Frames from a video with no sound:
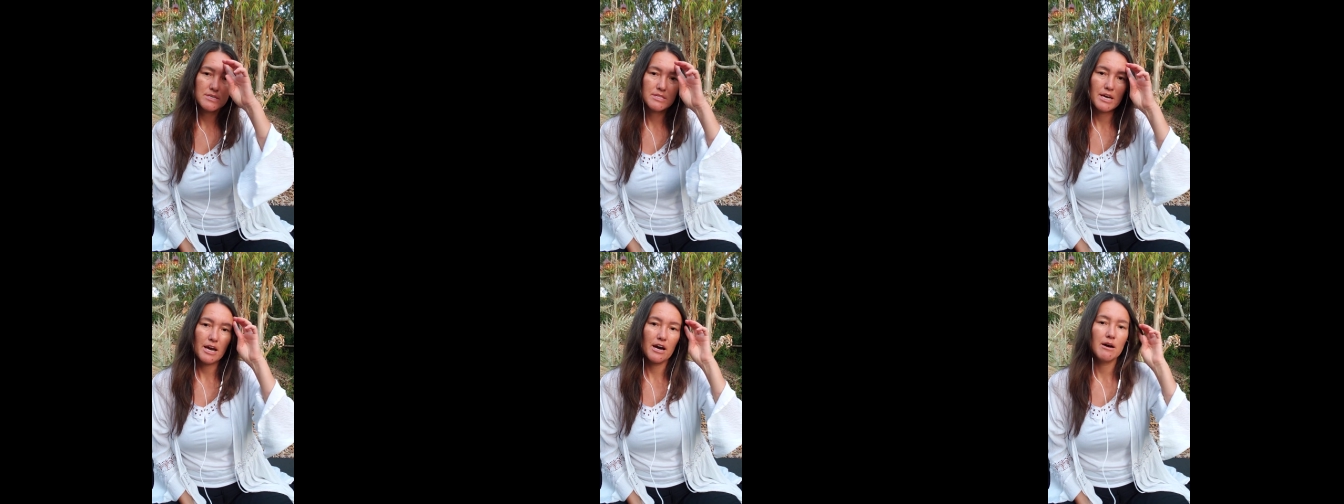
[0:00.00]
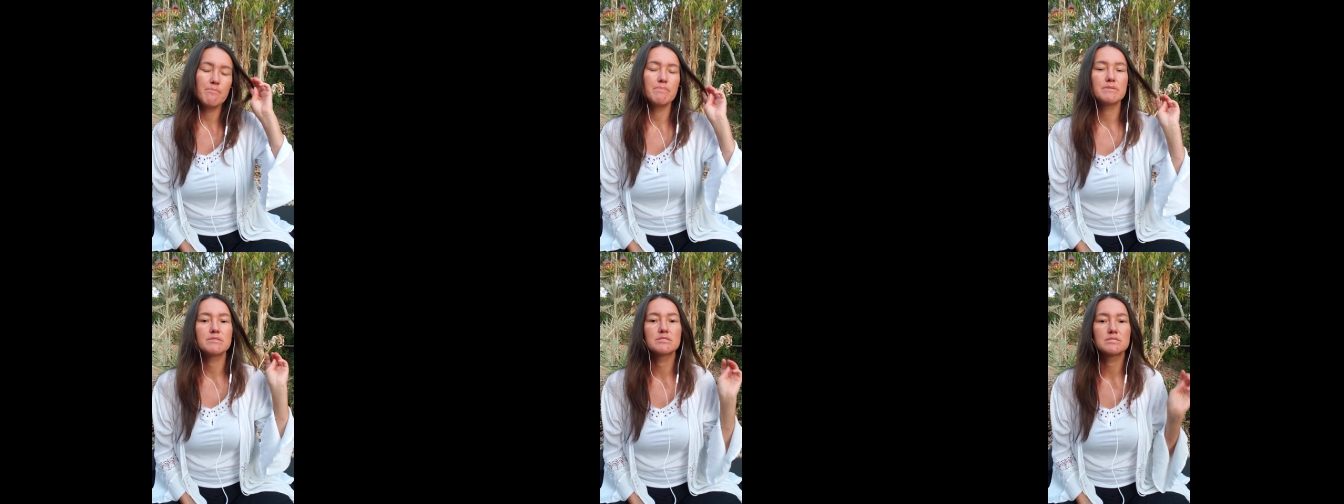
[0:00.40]
It
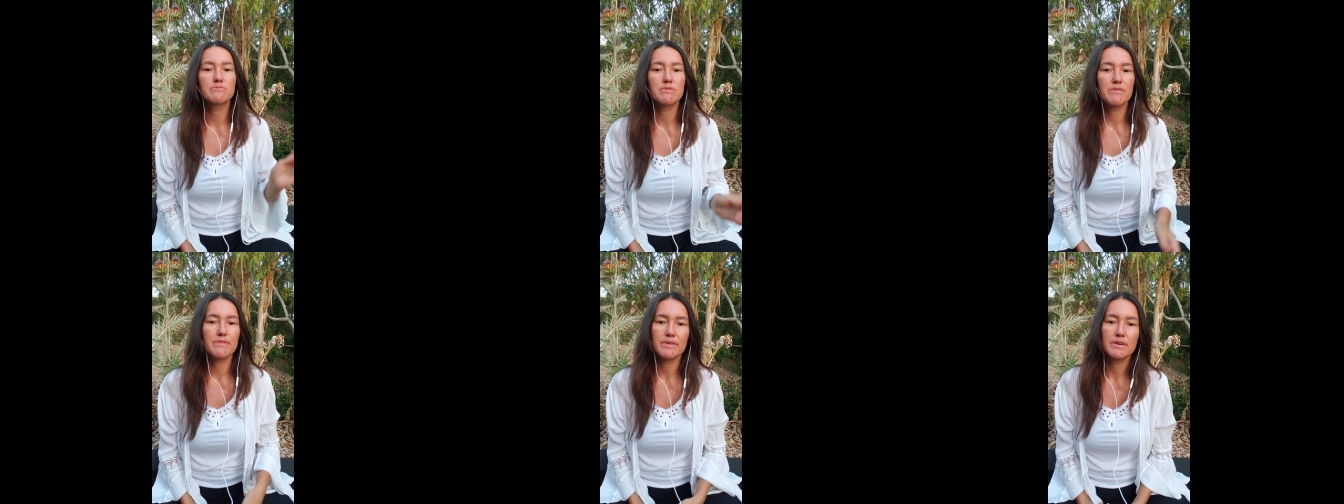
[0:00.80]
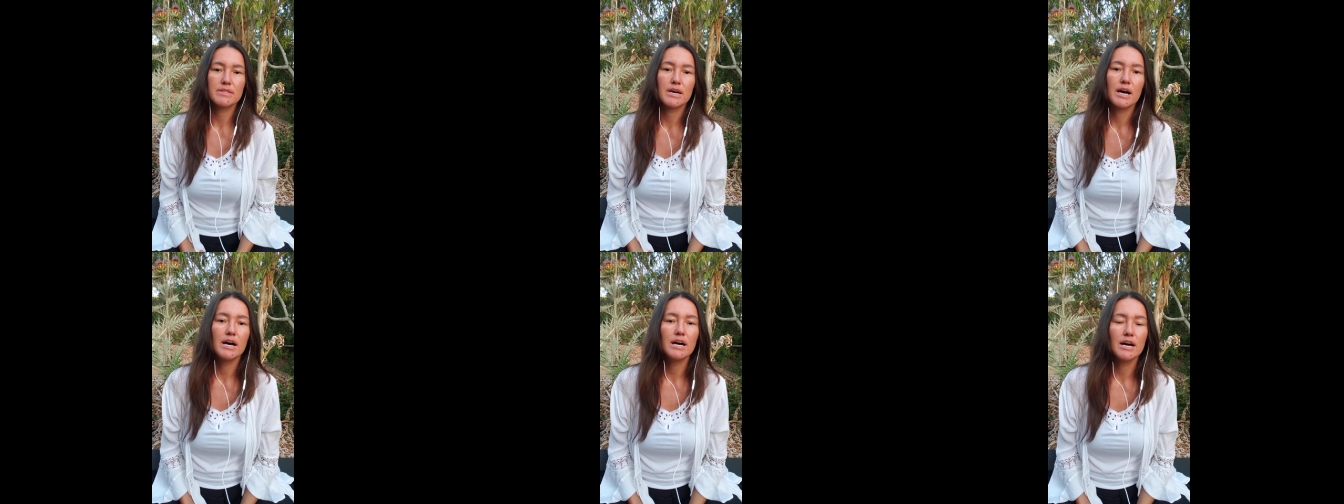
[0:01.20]
happens
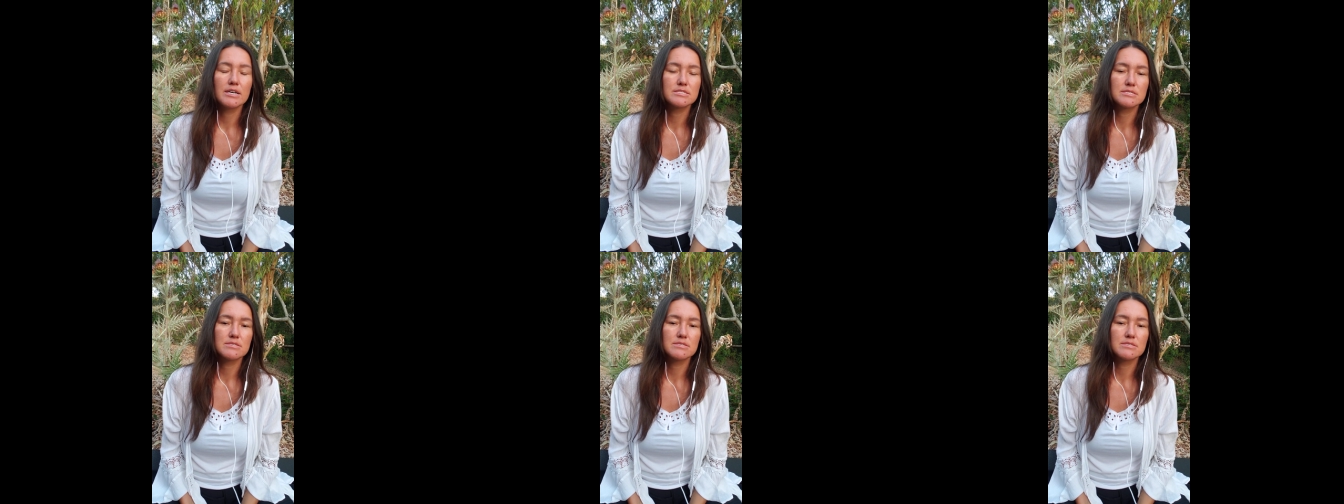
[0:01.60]
within us,